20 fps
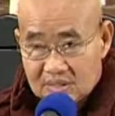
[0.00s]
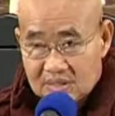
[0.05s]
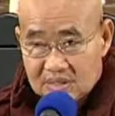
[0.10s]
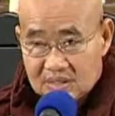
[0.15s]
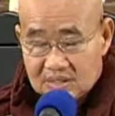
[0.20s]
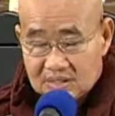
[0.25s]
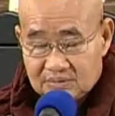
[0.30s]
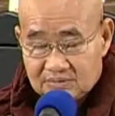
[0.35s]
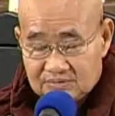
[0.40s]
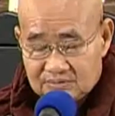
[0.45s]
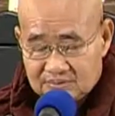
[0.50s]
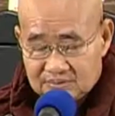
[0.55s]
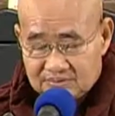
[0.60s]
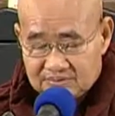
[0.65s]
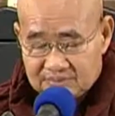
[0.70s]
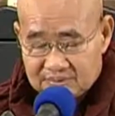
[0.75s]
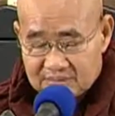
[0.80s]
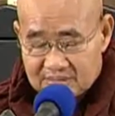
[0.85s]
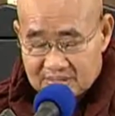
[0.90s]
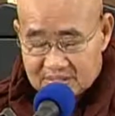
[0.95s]
If you
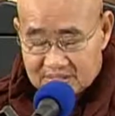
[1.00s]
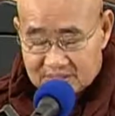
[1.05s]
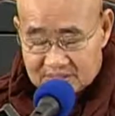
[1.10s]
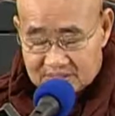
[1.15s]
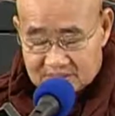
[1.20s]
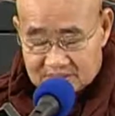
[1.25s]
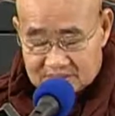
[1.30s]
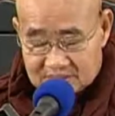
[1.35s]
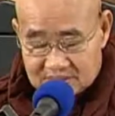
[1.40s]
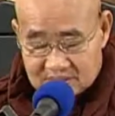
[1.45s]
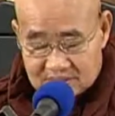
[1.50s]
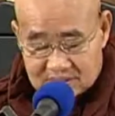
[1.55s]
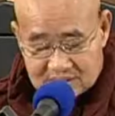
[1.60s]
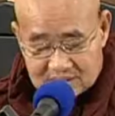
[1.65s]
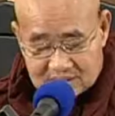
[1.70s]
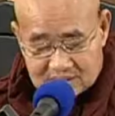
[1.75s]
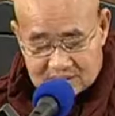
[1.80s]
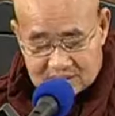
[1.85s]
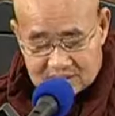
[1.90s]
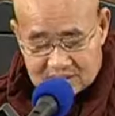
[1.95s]
pay attention
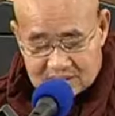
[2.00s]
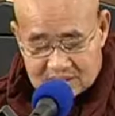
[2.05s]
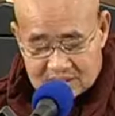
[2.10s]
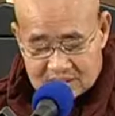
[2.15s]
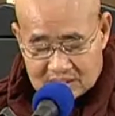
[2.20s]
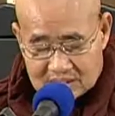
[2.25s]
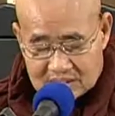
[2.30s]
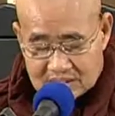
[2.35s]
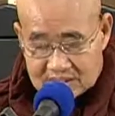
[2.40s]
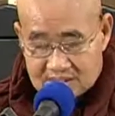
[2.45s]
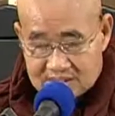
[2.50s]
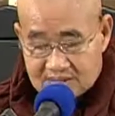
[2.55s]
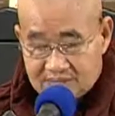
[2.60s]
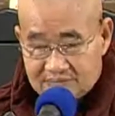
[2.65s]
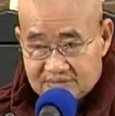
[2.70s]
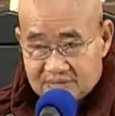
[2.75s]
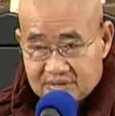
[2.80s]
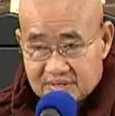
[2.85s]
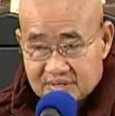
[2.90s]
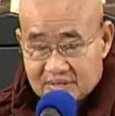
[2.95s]

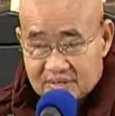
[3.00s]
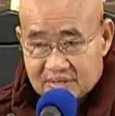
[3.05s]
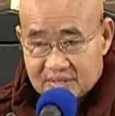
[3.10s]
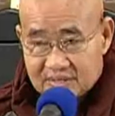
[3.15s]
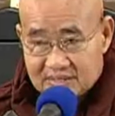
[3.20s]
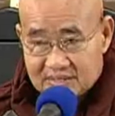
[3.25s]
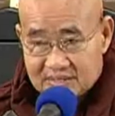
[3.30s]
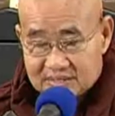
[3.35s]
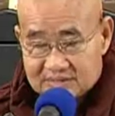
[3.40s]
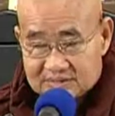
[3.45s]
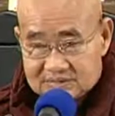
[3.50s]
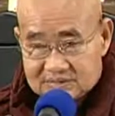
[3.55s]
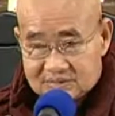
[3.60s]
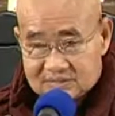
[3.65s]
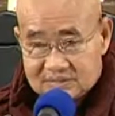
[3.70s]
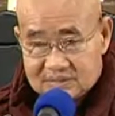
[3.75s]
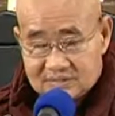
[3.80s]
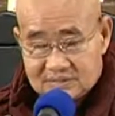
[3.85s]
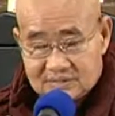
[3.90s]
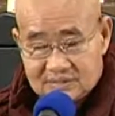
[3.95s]
different colors,
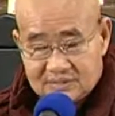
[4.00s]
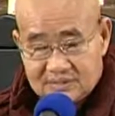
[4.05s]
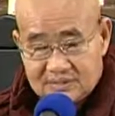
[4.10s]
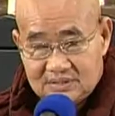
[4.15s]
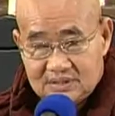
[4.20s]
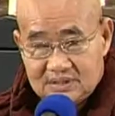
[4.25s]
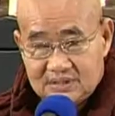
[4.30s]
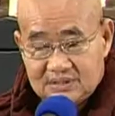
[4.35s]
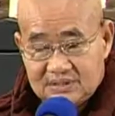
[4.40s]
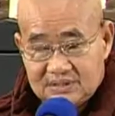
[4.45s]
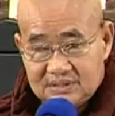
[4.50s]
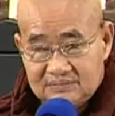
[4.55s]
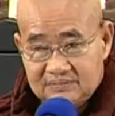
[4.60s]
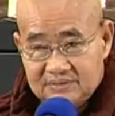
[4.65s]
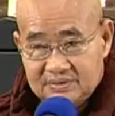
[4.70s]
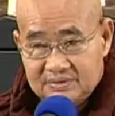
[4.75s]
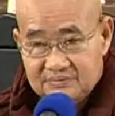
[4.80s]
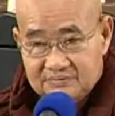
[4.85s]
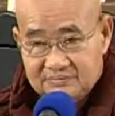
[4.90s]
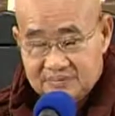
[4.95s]
then
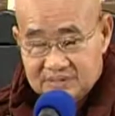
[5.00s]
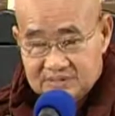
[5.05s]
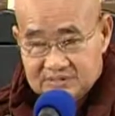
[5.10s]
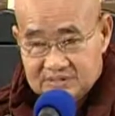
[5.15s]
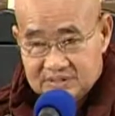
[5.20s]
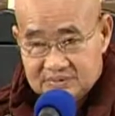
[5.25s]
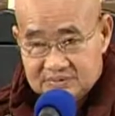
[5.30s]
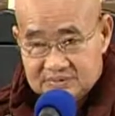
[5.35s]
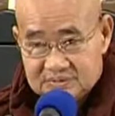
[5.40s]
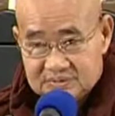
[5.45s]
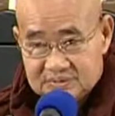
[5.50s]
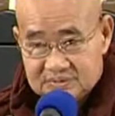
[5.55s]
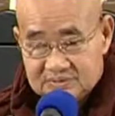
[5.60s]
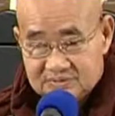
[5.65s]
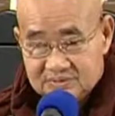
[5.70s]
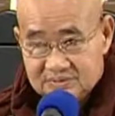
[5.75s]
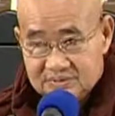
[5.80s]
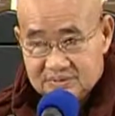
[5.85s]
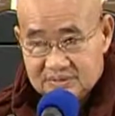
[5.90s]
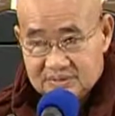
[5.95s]
different perceptions
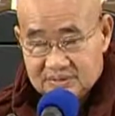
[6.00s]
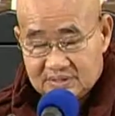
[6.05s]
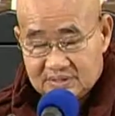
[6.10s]
will